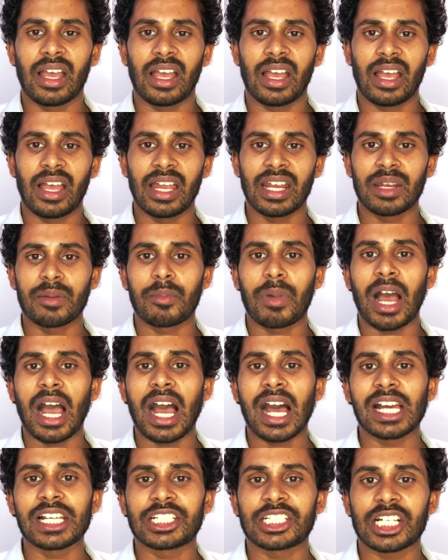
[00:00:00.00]
and
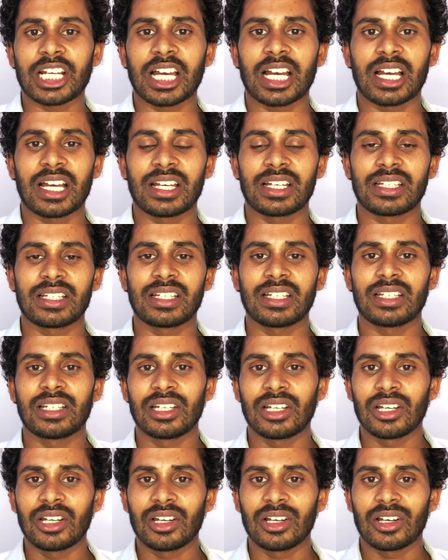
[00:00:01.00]
bhasha.
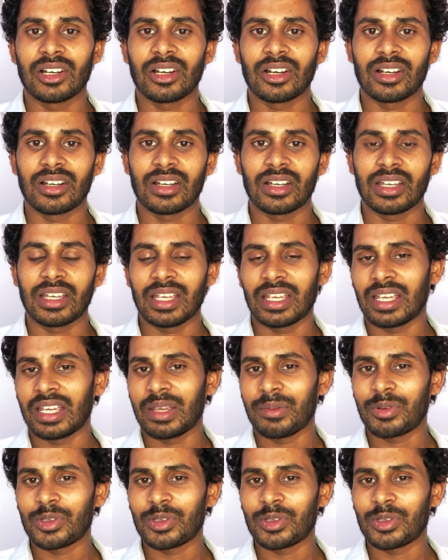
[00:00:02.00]
If